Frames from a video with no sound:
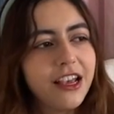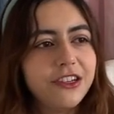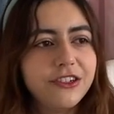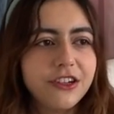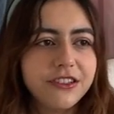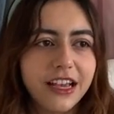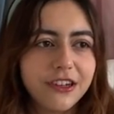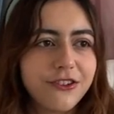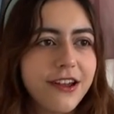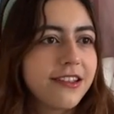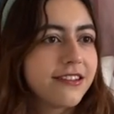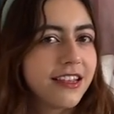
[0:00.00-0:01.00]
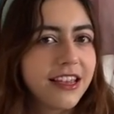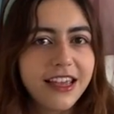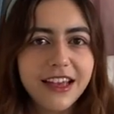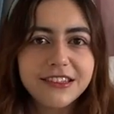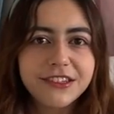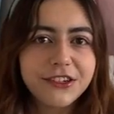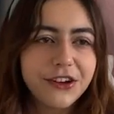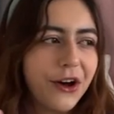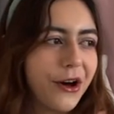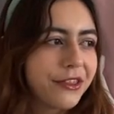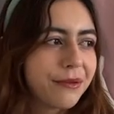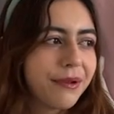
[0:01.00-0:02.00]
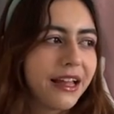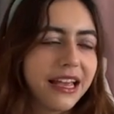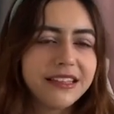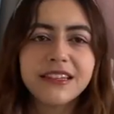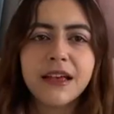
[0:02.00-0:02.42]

Just, yeah, try to say yes to all the plans,